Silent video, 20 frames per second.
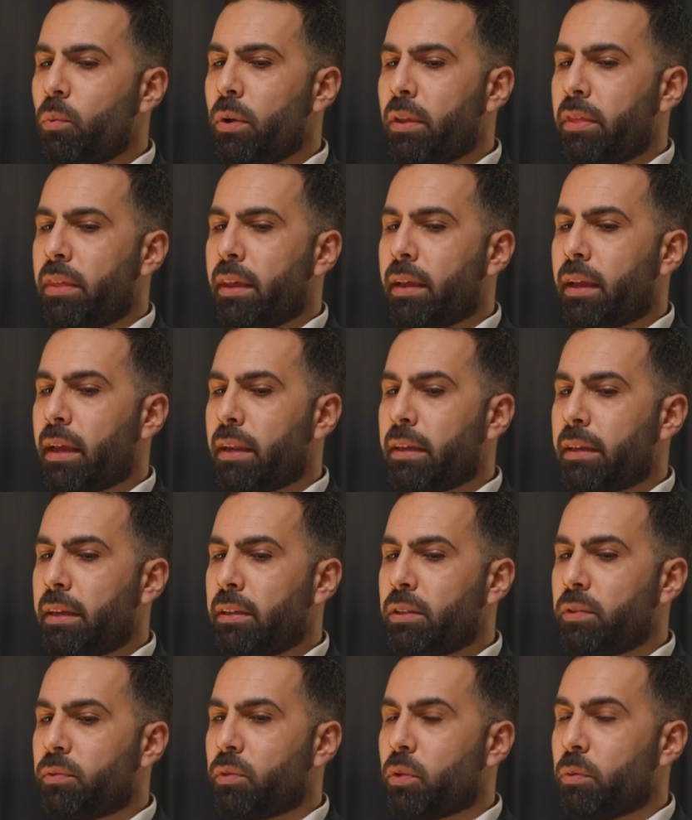what they can
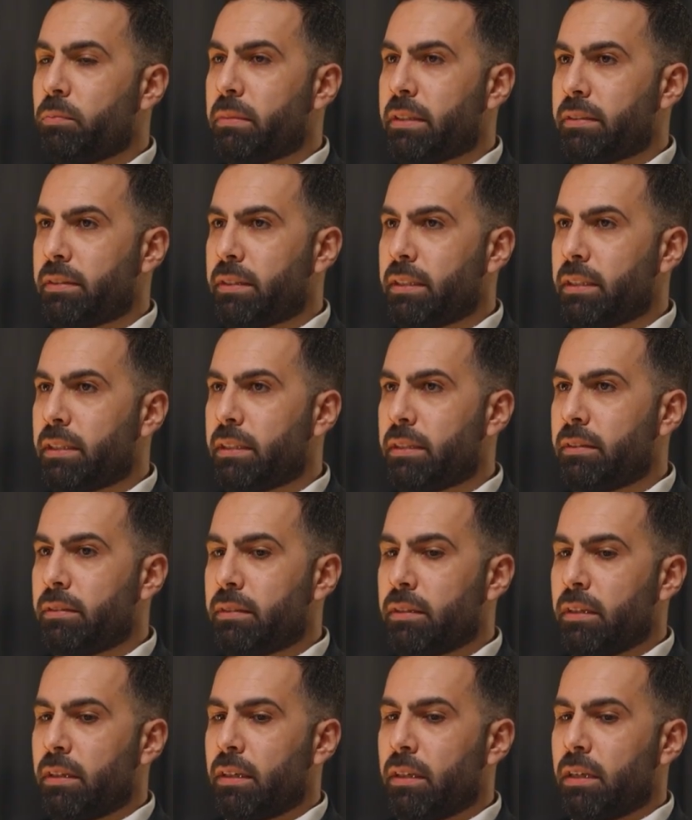get from Mazid
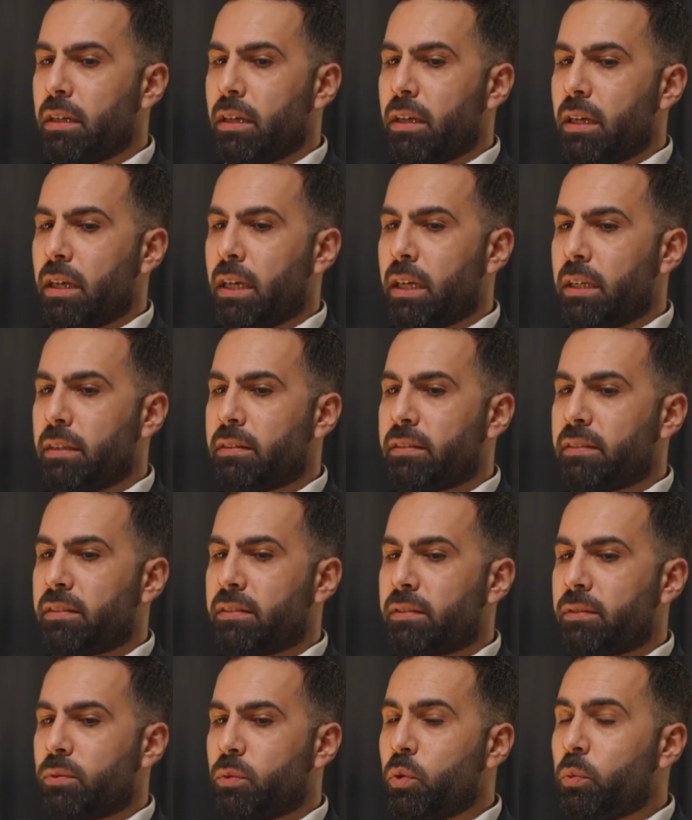is
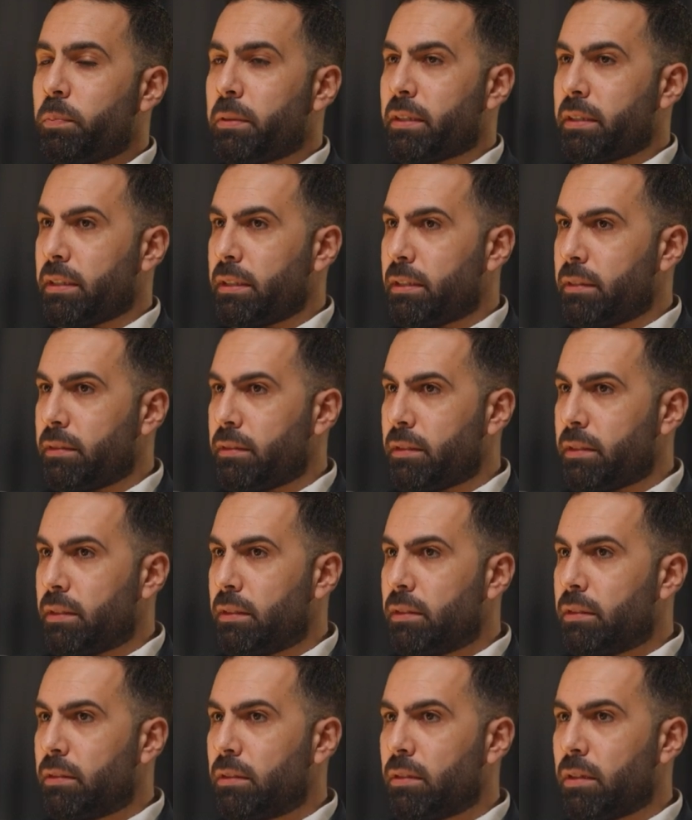super
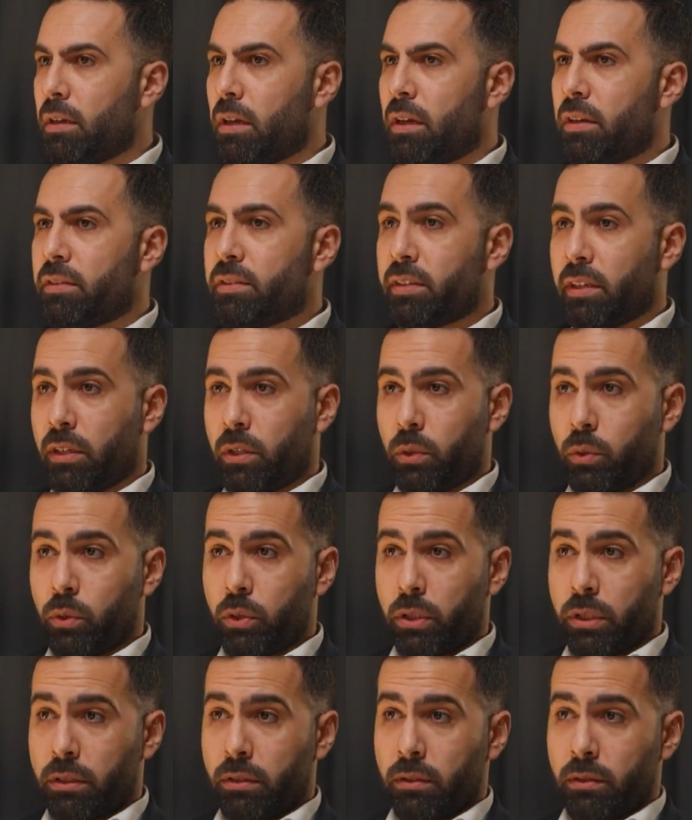easy
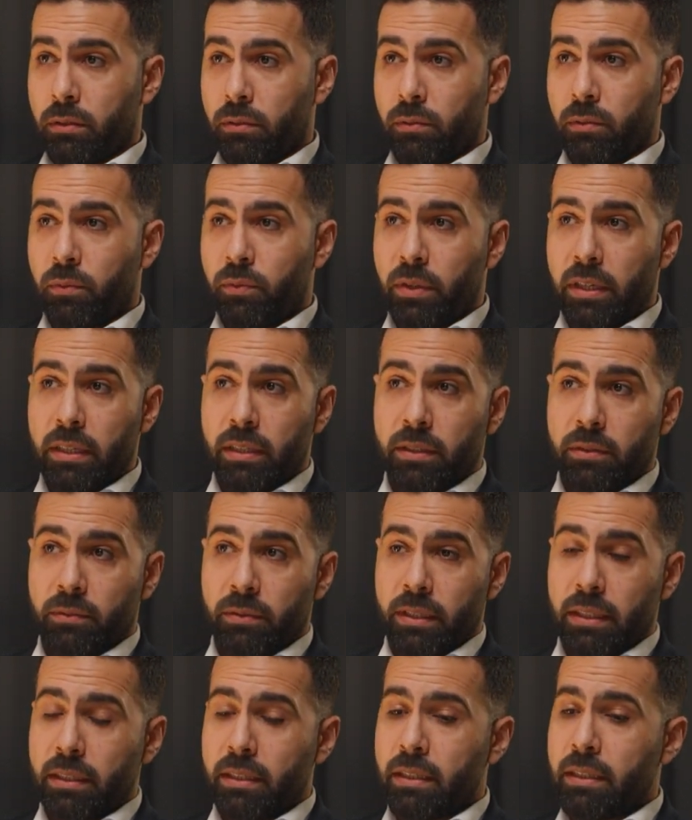solution, very,
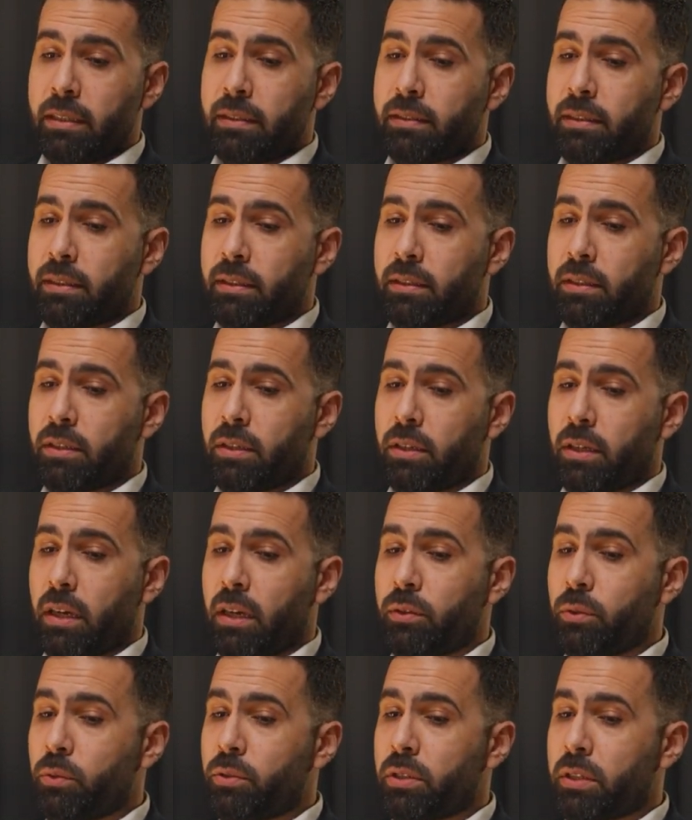very easy
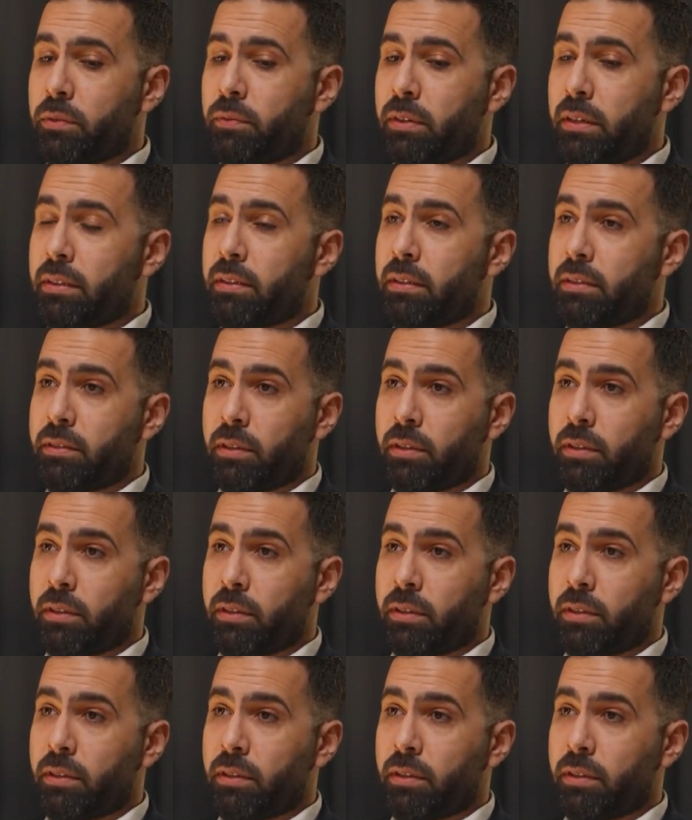and user-friendly